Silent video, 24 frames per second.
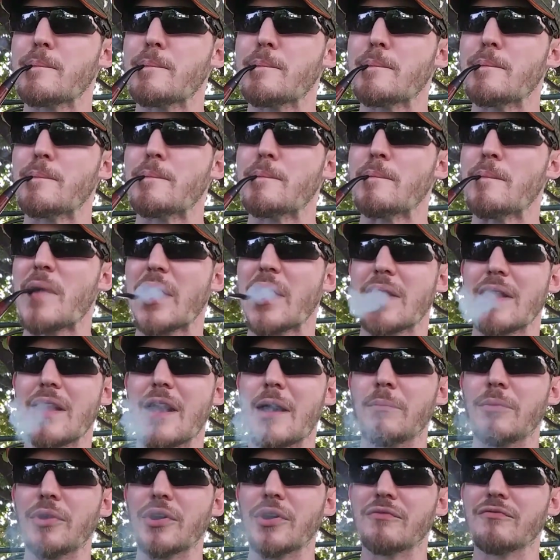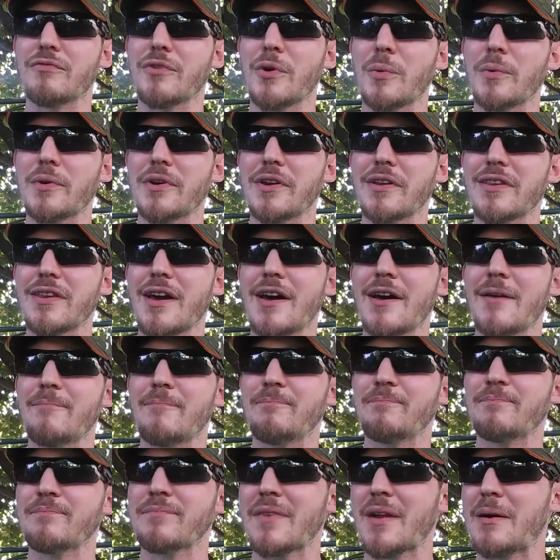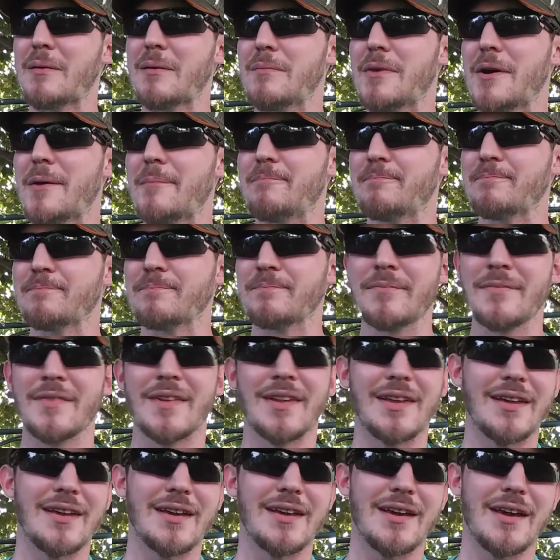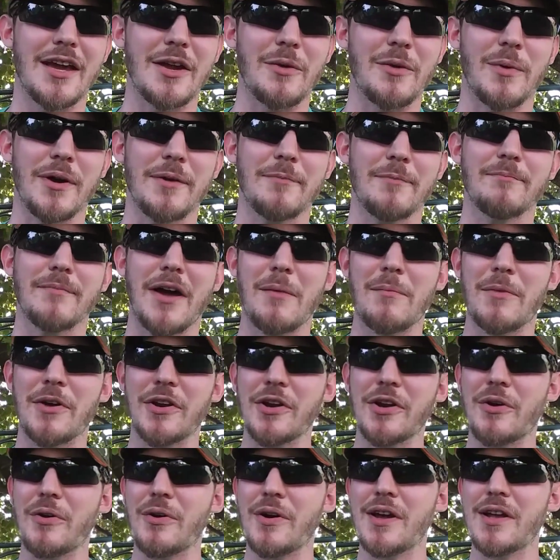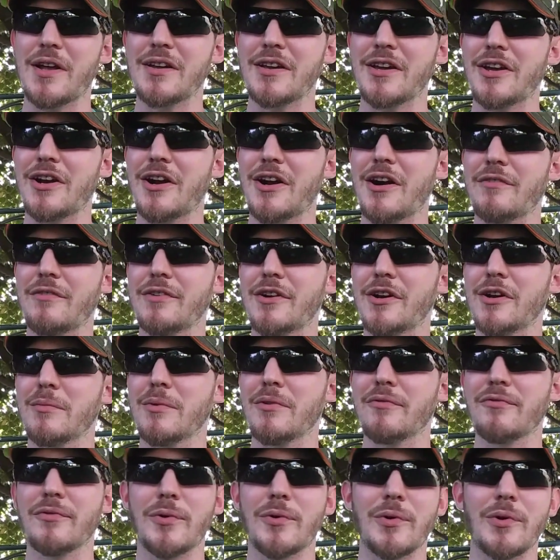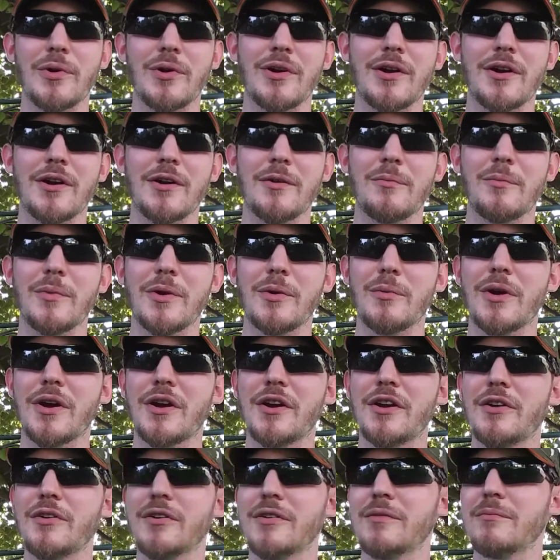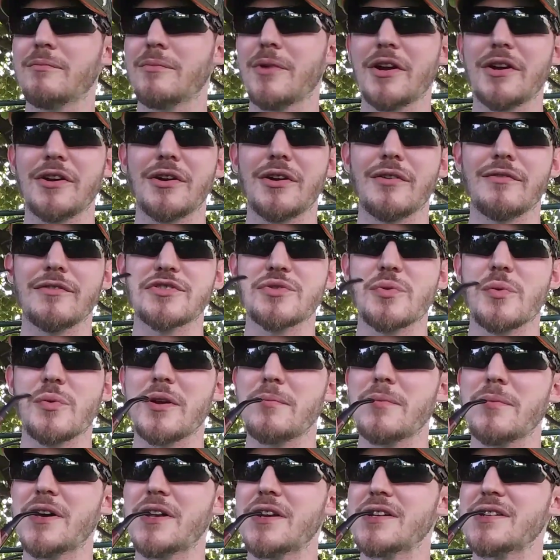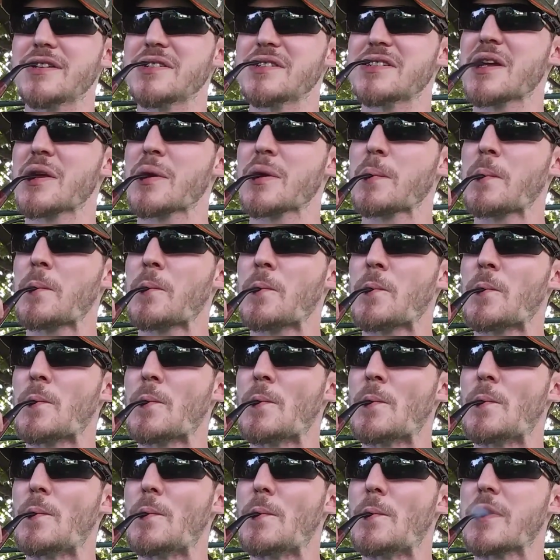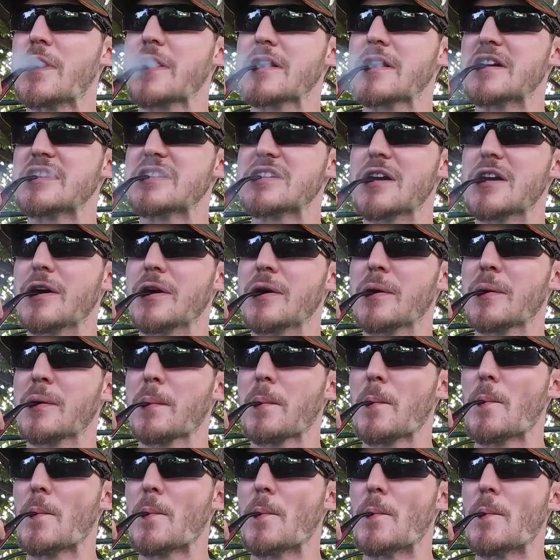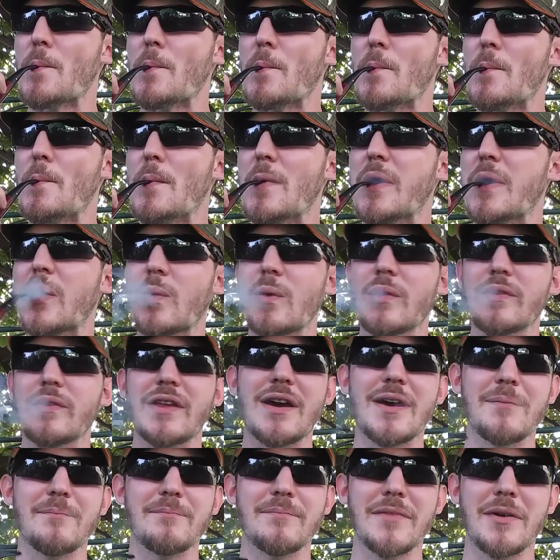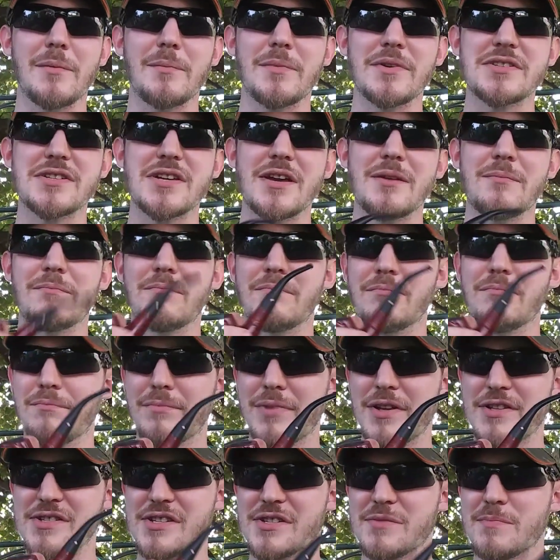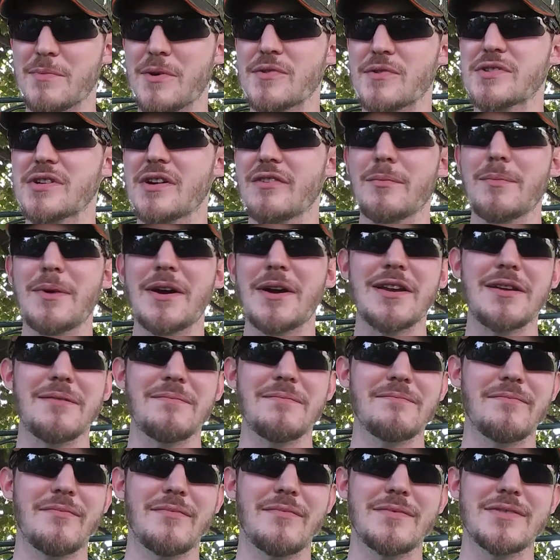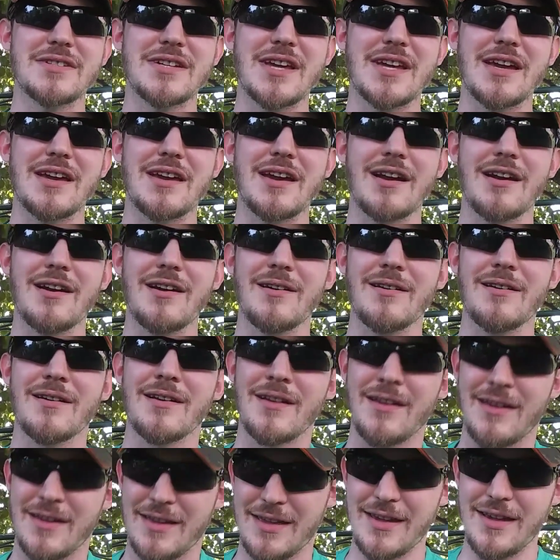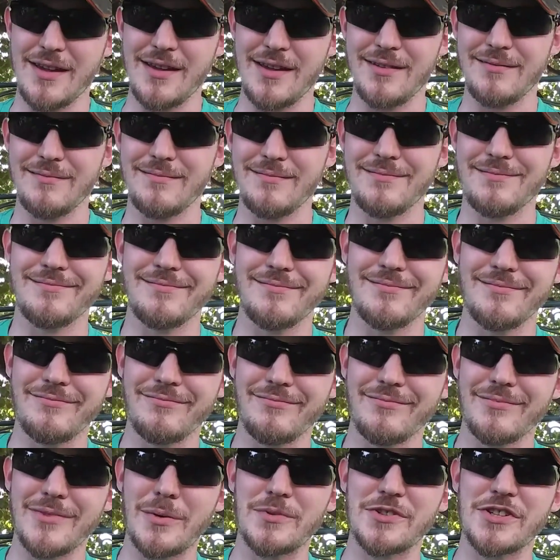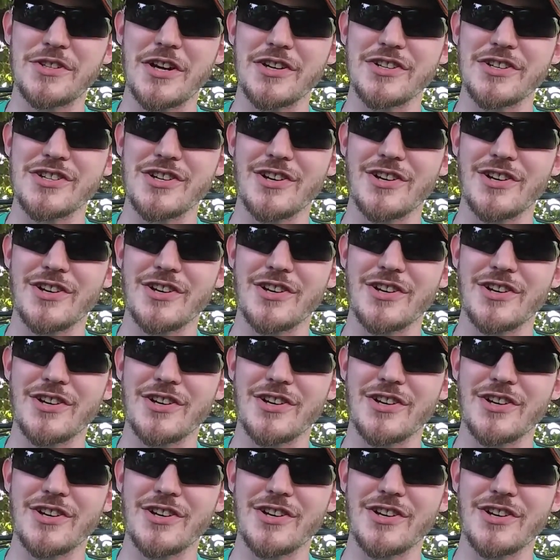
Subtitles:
I'm looking forward to that. But, anyway, I'm going to go ahead and get off here before we run it over 20 minutes. So, with that, I'm going to say pleasant smokes, everybody. Take care, and we will talk to y'all later.